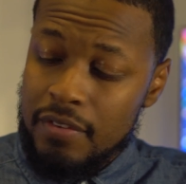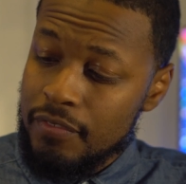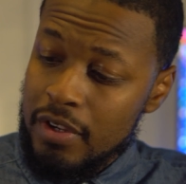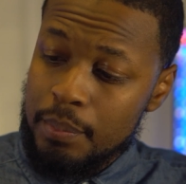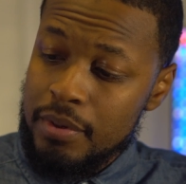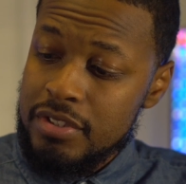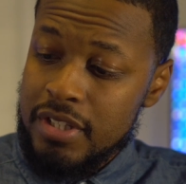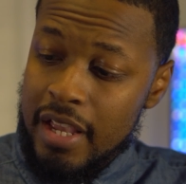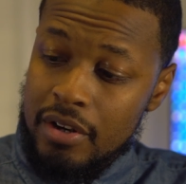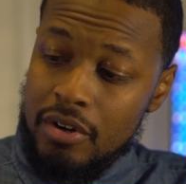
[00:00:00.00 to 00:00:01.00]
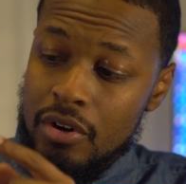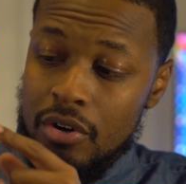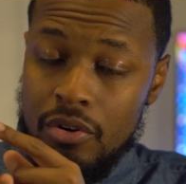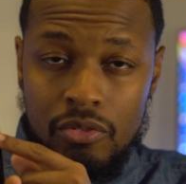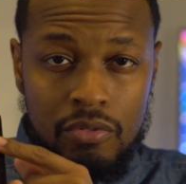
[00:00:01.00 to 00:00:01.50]
the fingerprint scanner
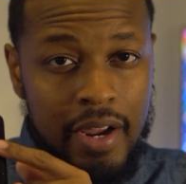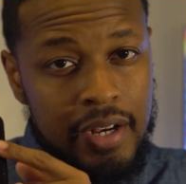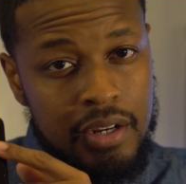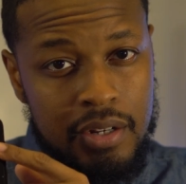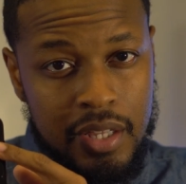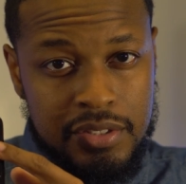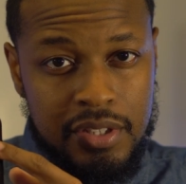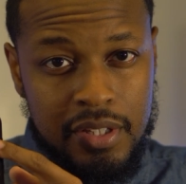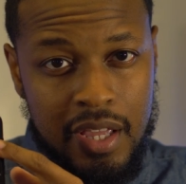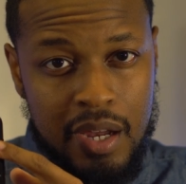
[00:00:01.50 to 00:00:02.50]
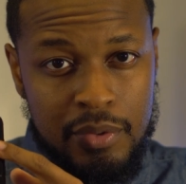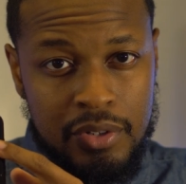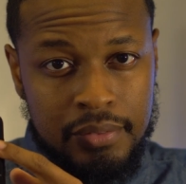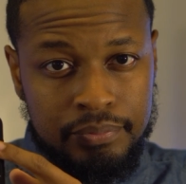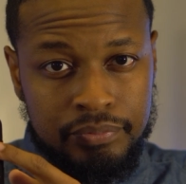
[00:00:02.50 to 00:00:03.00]
right here next to the
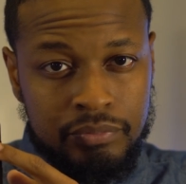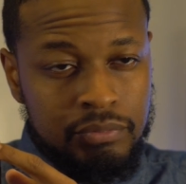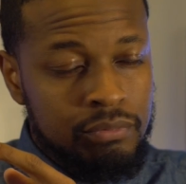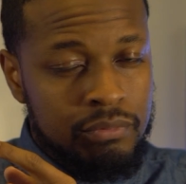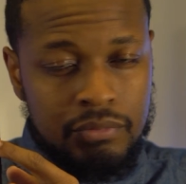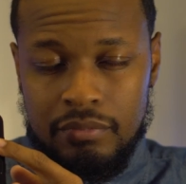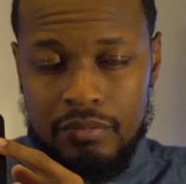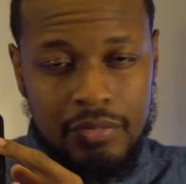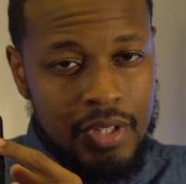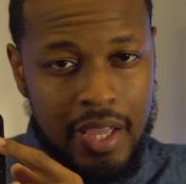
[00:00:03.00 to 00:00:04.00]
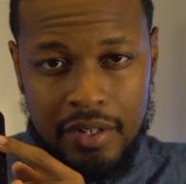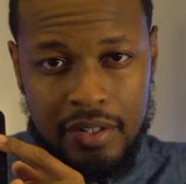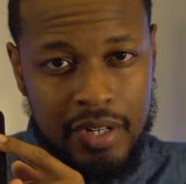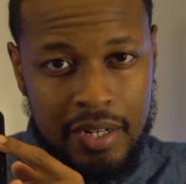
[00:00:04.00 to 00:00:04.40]
camera, not a good